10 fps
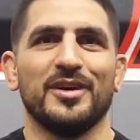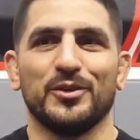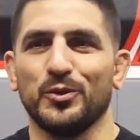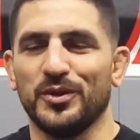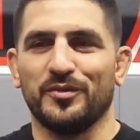
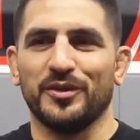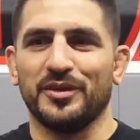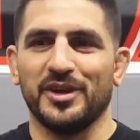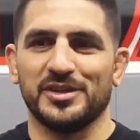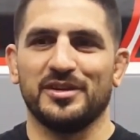Two different
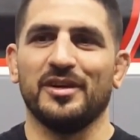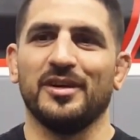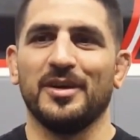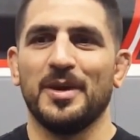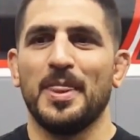things.
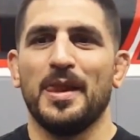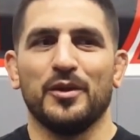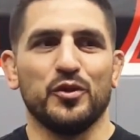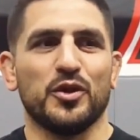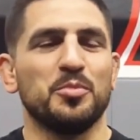
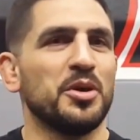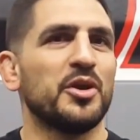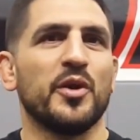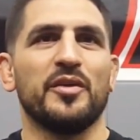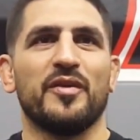You can be a
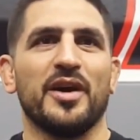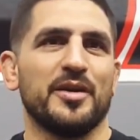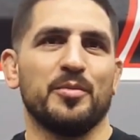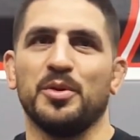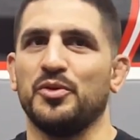great
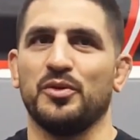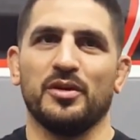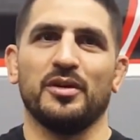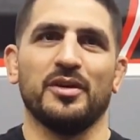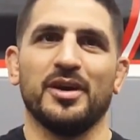fighter, but you
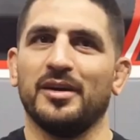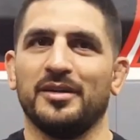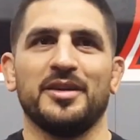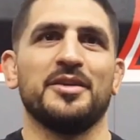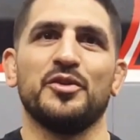
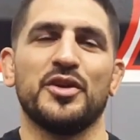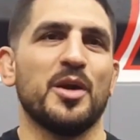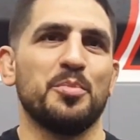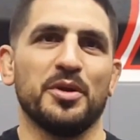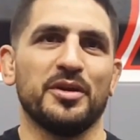and then you
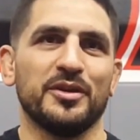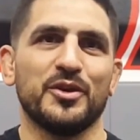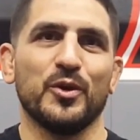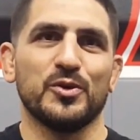can't be a good coach.